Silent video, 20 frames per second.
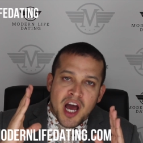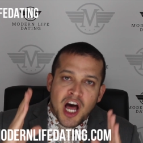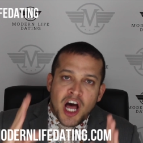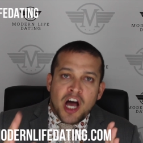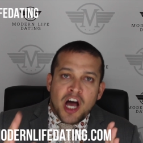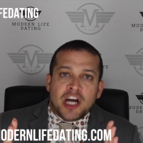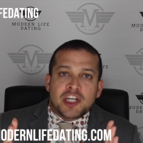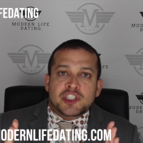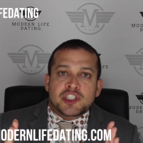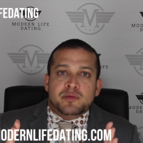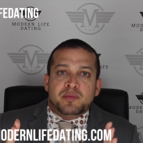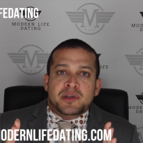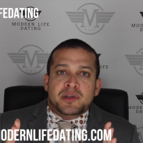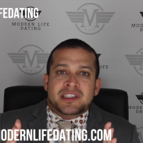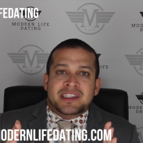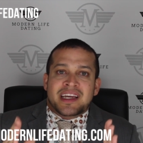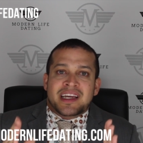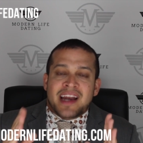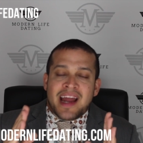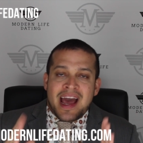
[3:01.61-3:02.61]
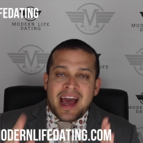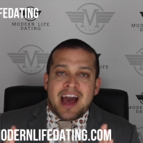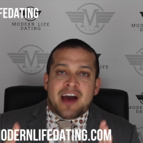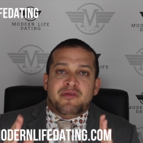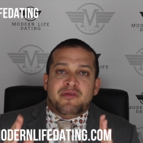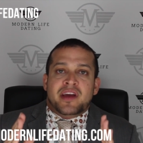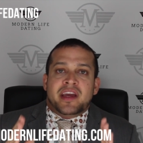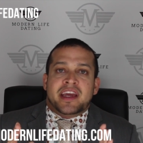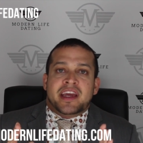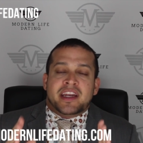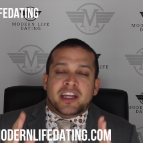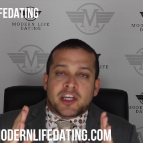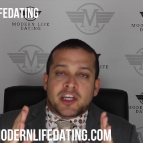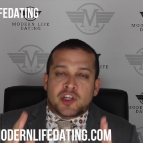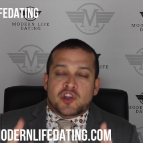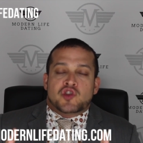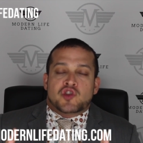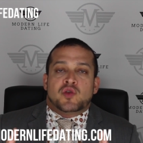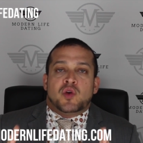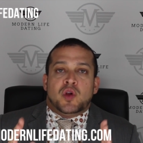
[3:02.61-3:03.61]
hundred percent have in
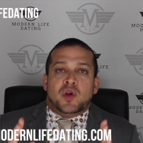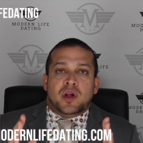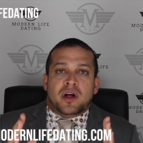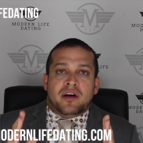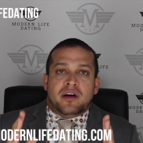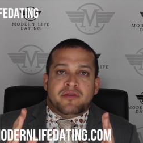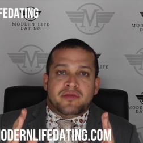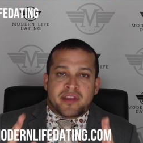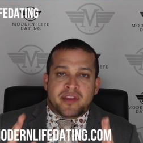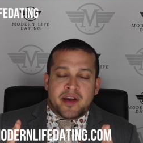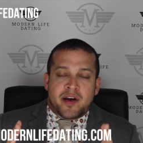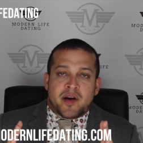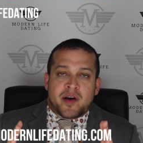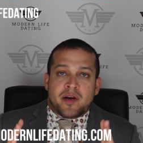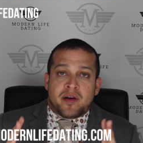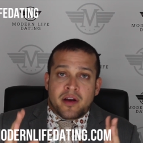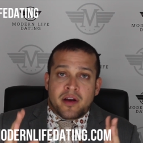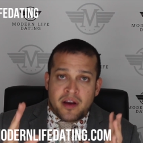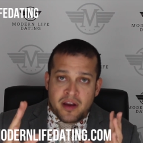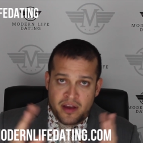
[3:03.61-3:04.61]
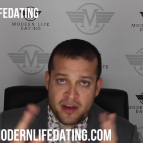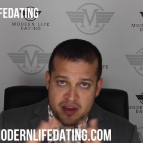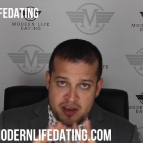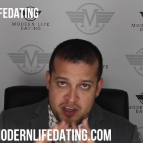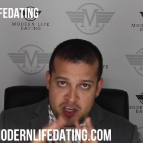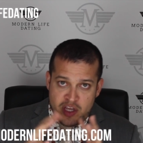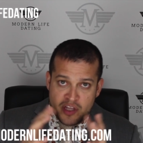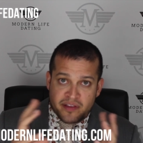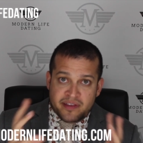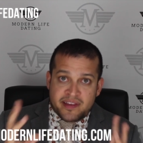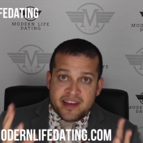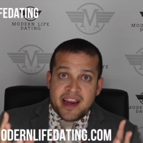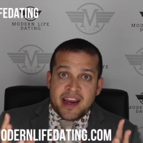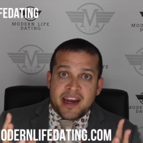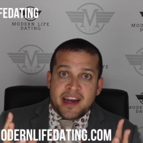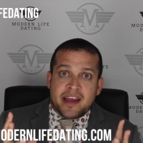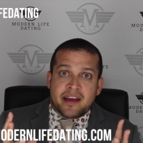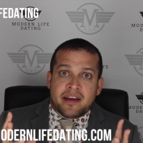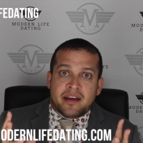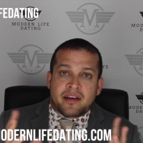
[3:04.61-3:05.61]
control of their
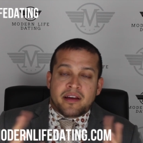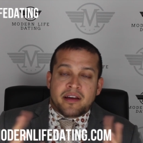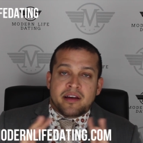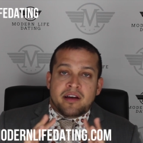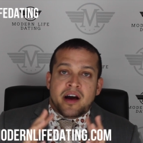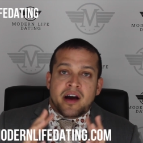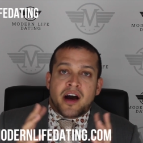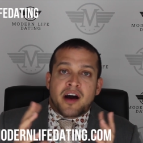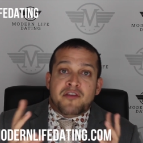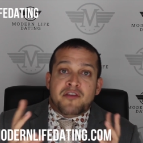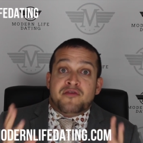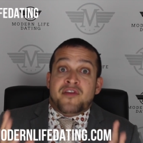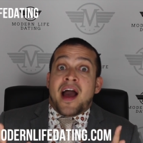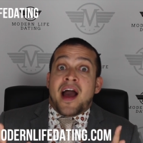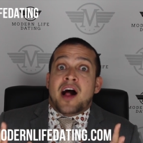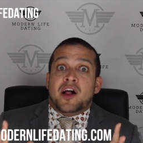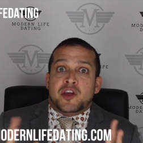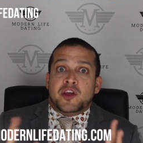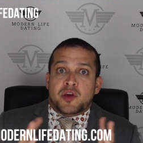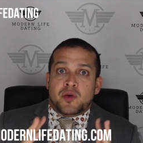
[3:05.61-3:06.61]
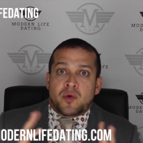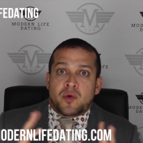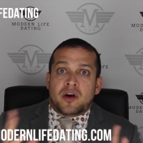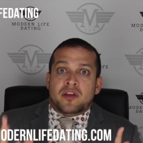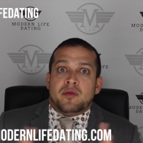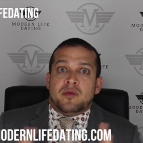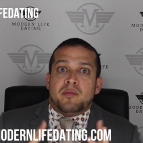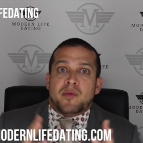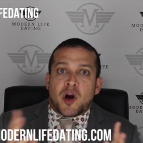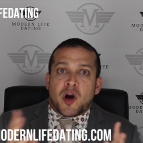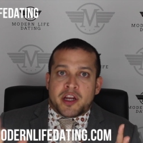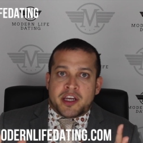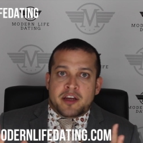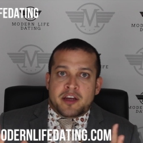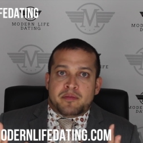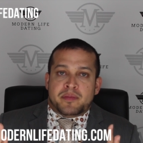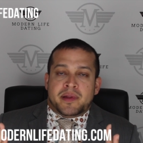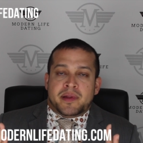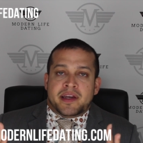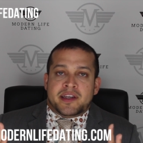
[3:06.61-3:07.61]
dating uh, value on the
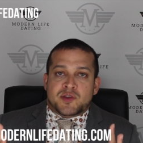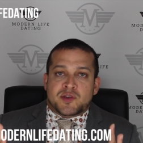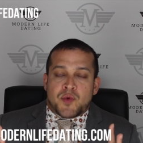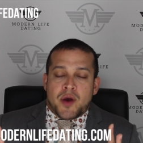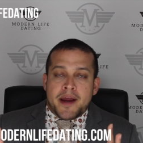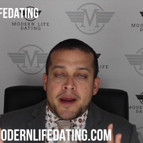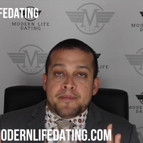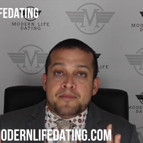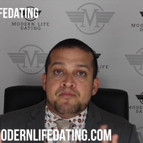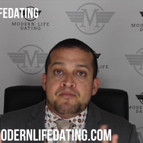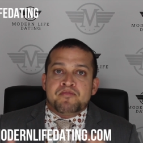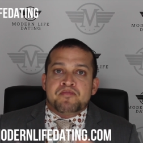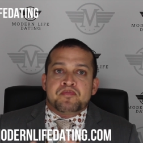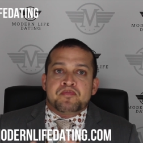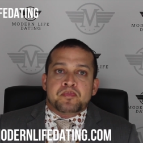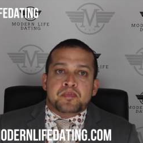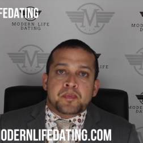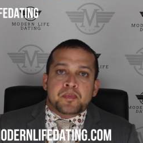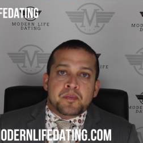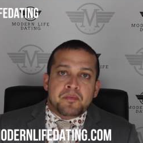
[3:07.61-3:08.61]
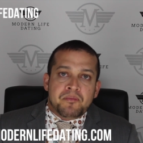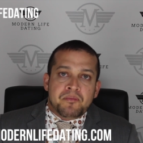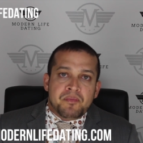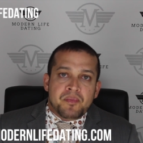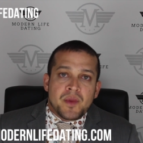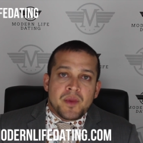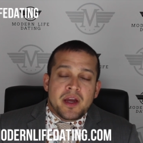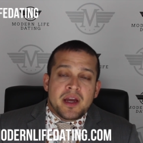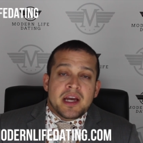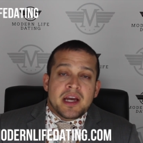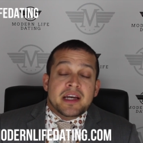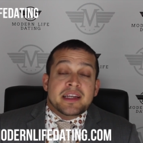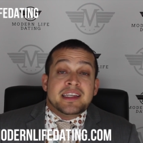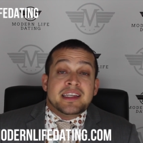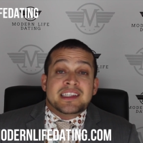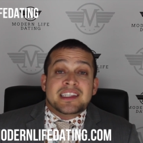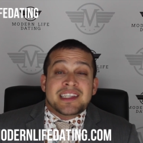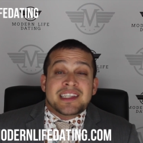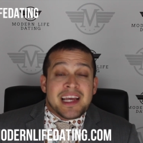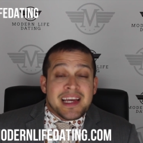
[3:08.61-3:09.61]
marketplace, right? The
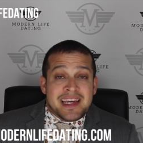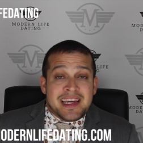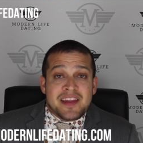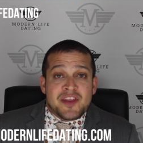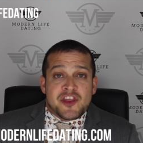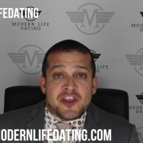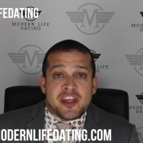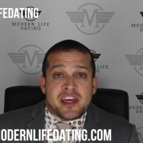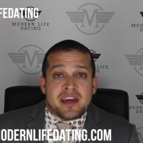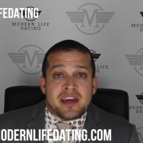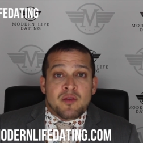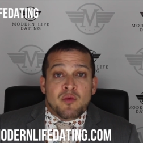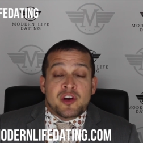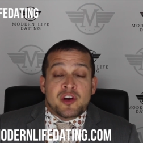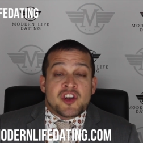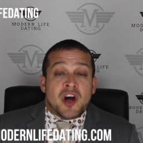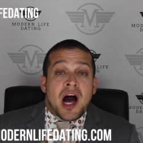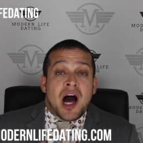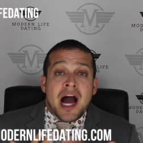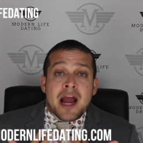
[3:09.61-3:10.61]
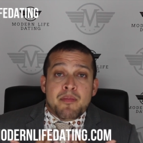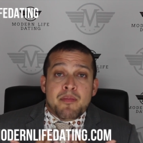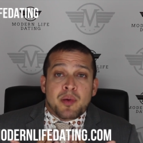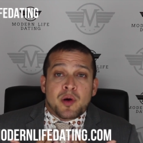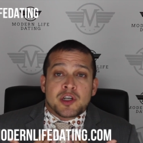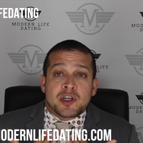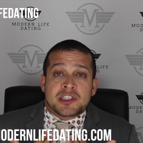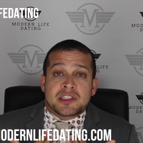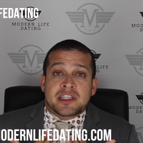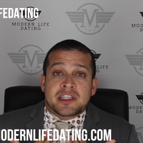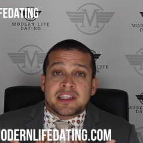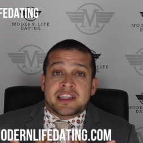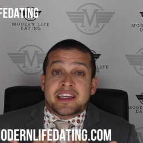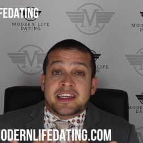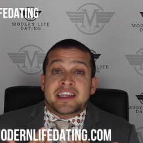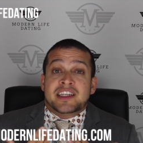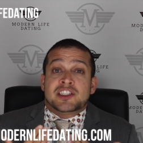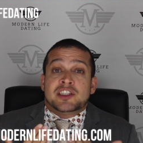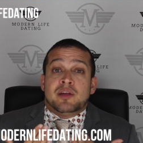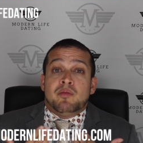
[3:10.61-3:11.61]
second thing, which I personally
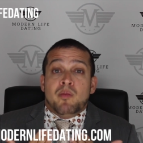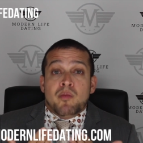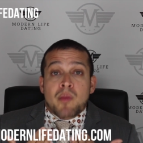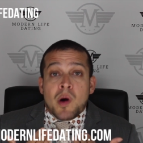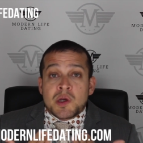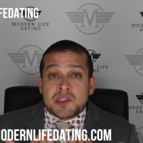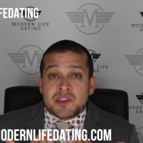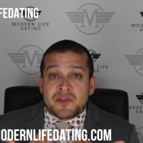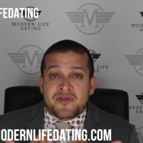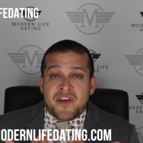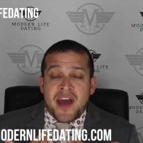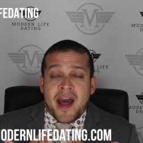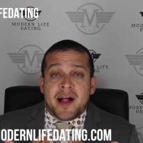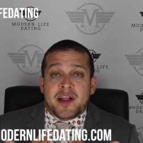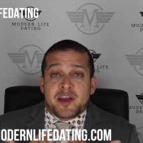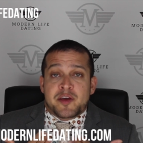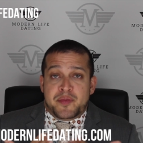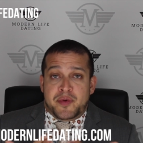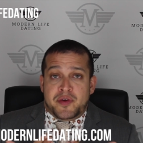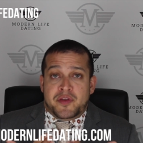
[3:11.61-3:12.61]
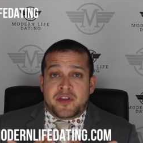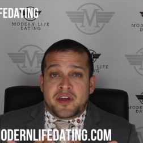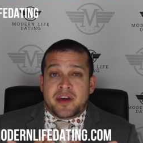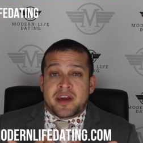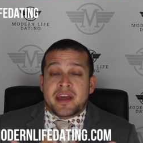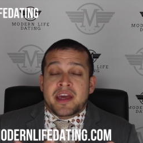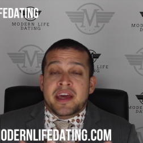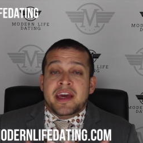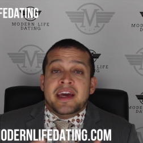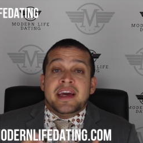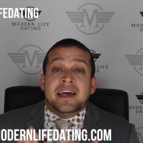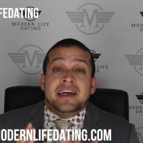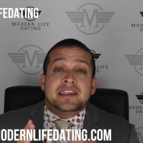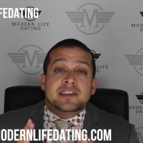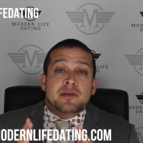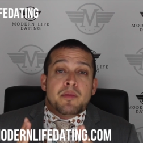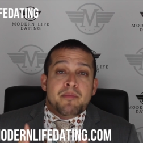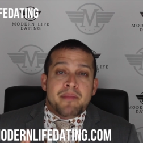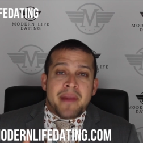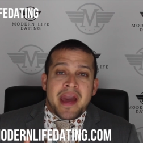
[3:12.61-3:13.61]
think is the most valuable thing,
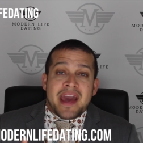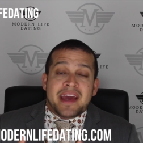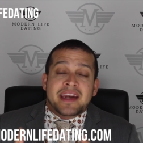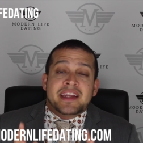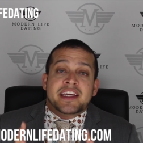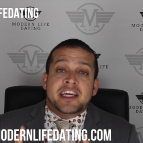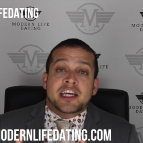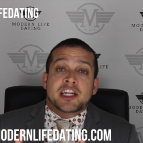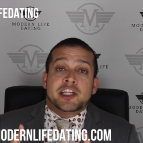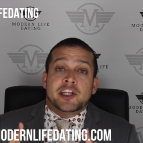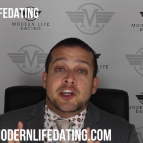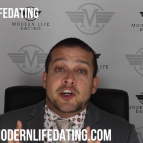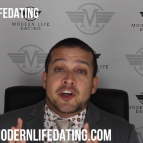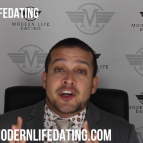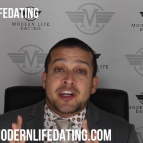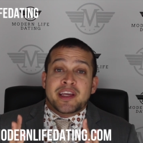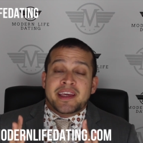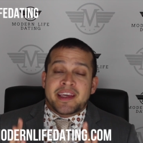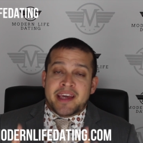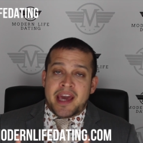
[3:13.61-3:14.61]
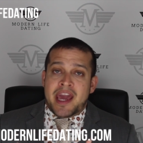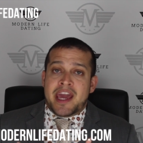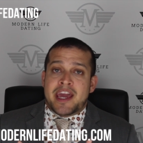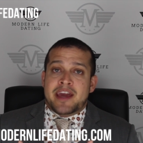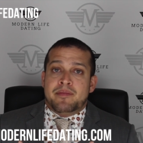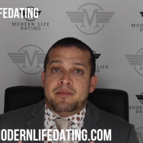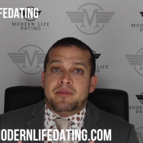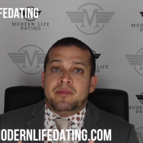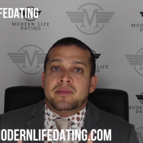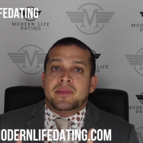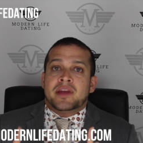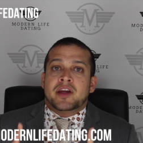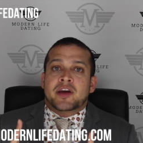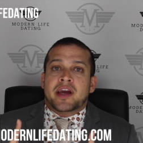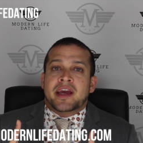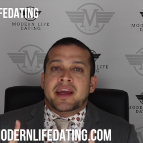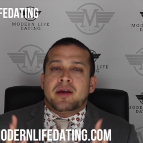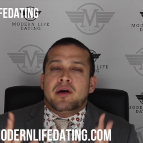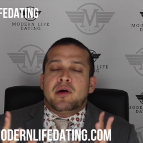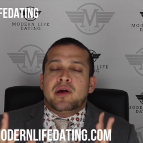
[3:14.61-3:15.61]
is a man can learn game,
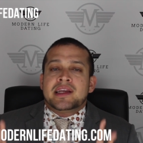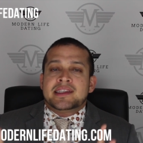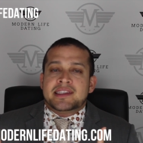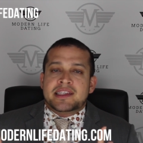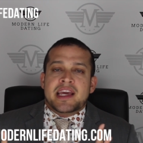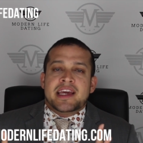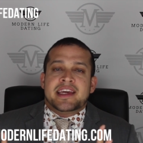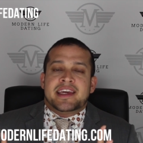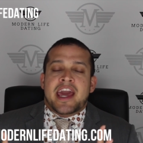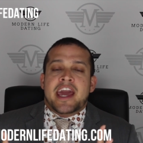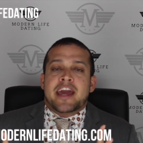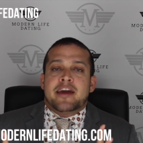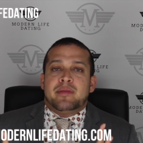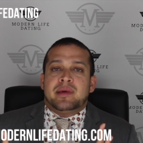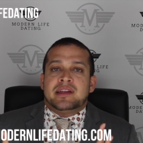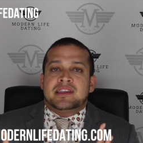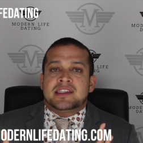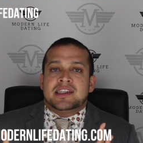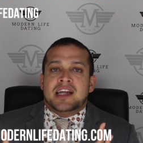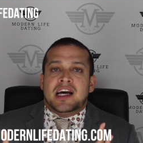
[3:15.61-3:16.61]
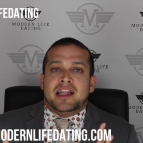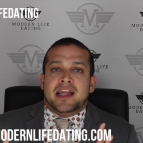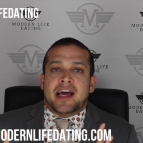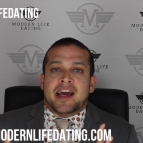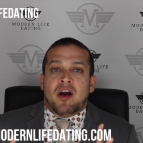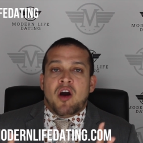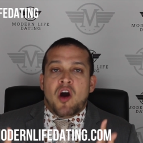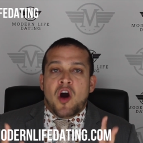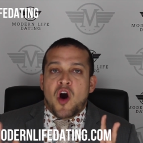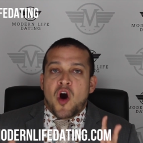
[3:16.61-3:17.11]
okay? Now, when I say game, it's not like